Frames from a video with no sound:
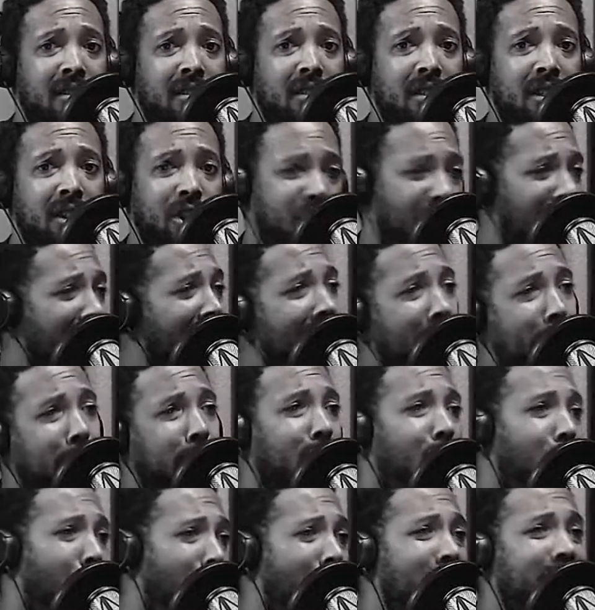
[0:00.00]
You're able
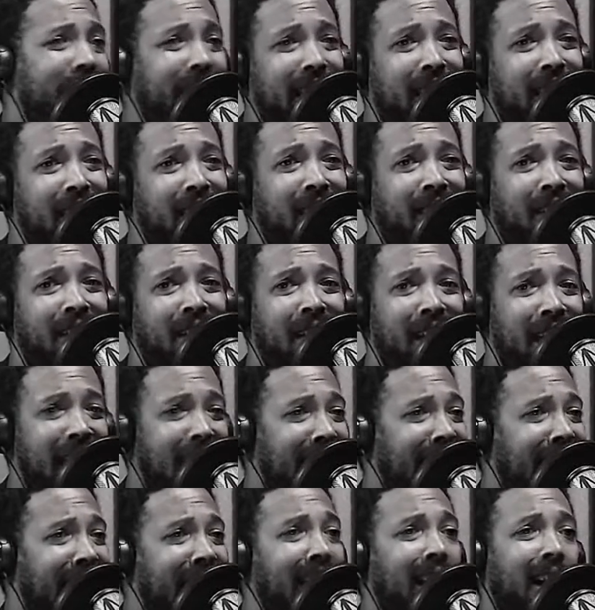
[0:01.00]
to work here
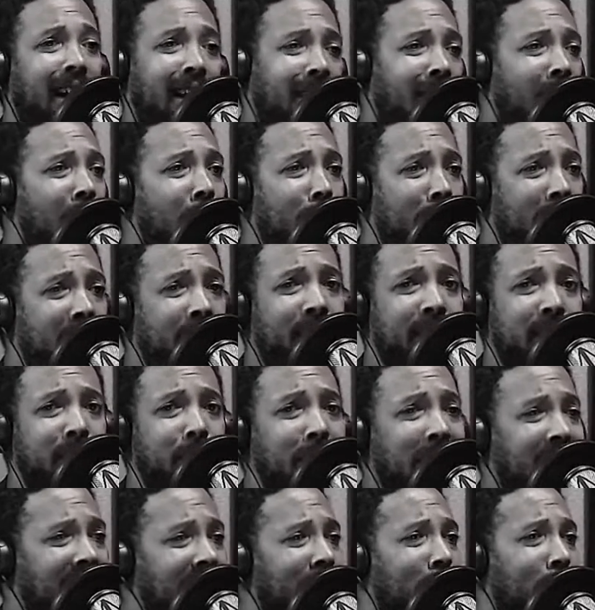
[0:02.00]
and get unearned benefits
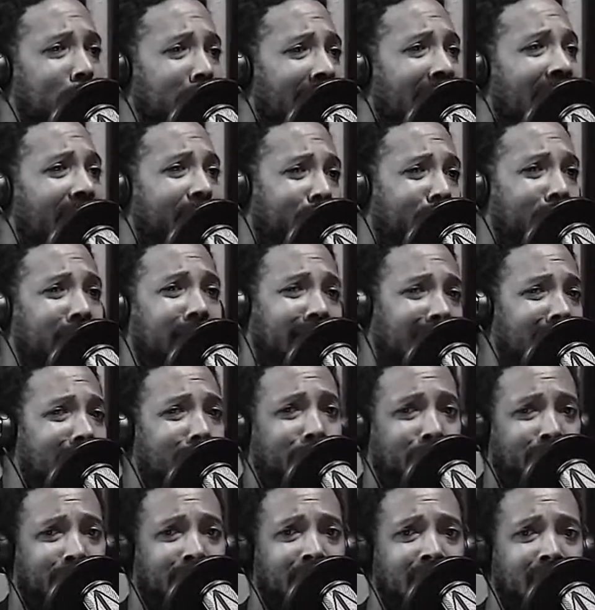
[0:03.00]
because of black free
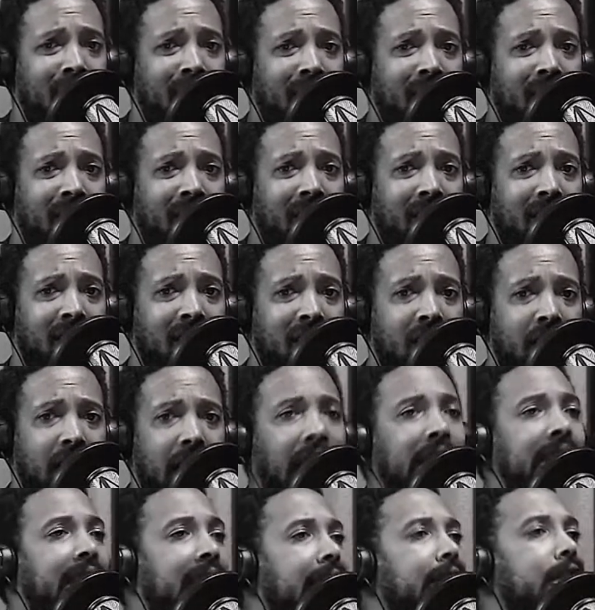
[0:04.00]
labor.
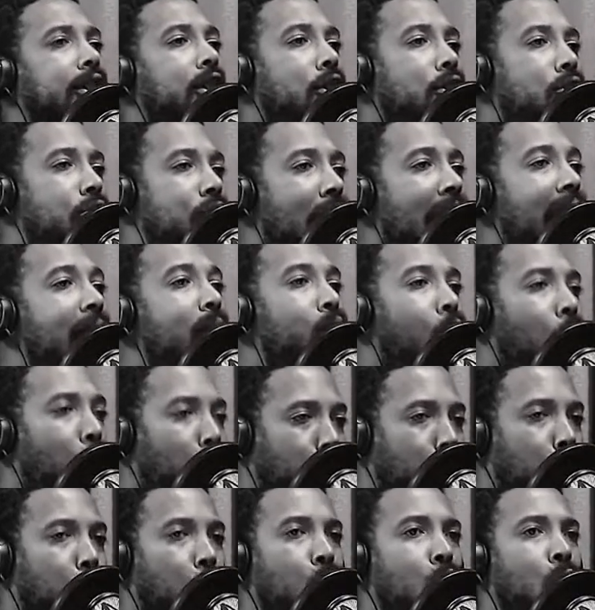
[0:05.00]
It's just they
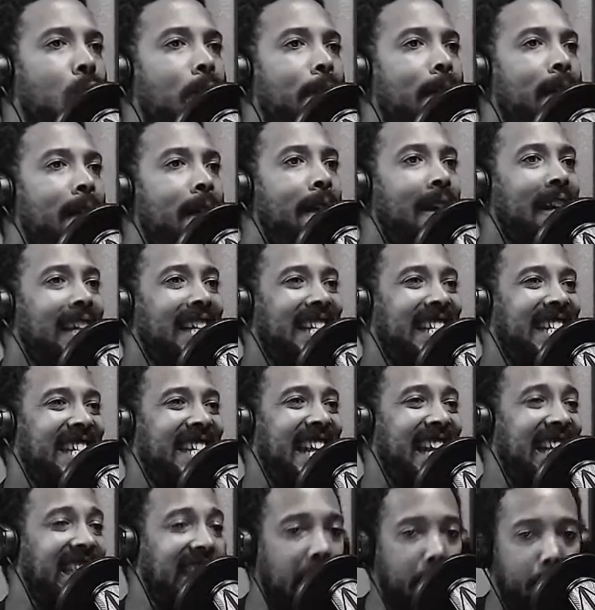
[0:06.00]
want to
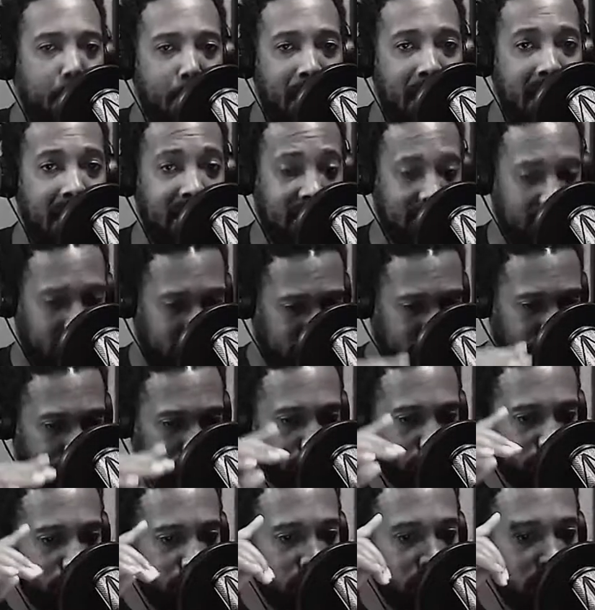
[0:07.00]
dissipate
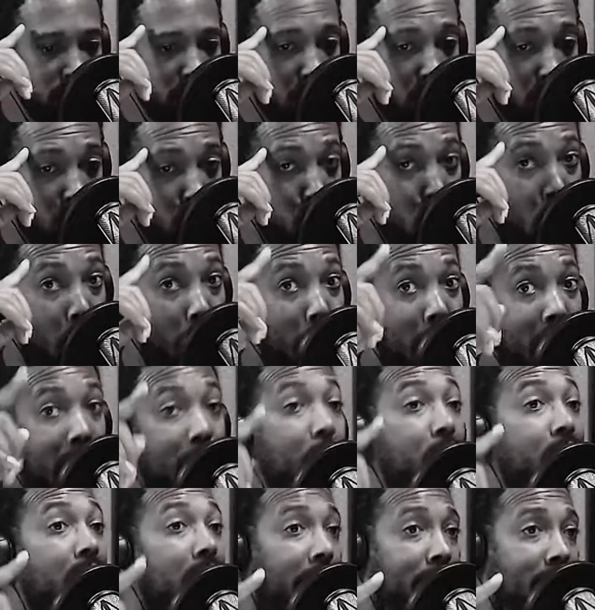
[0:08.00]
your
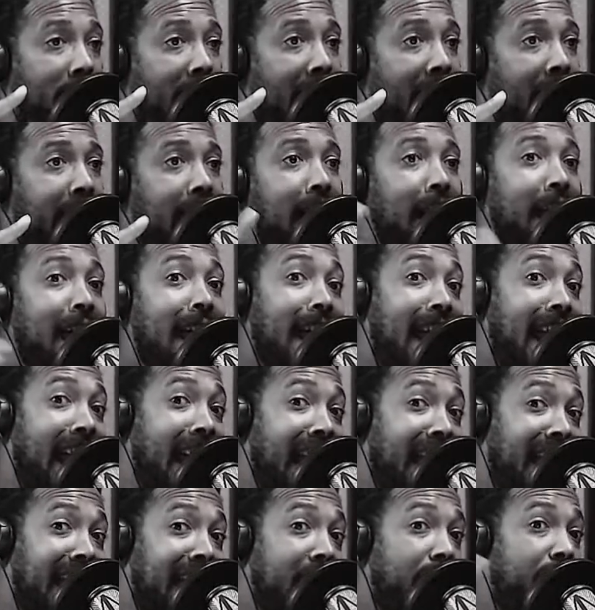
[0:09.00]
memory of that
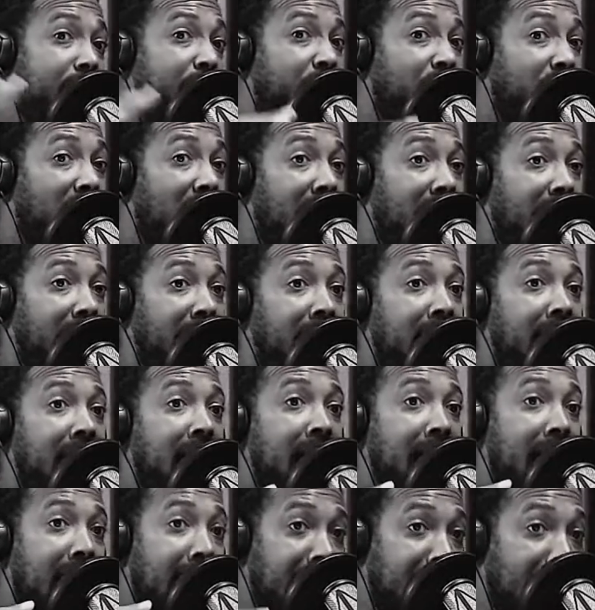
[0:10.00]
and then flood it
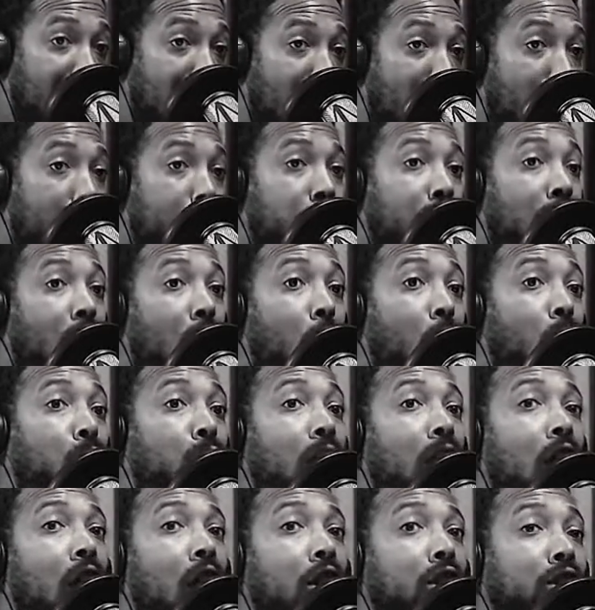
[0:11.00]
and upload
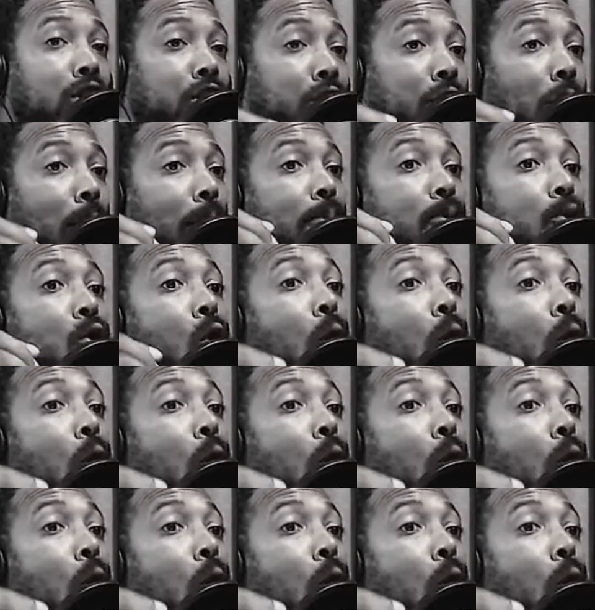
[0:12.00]
some new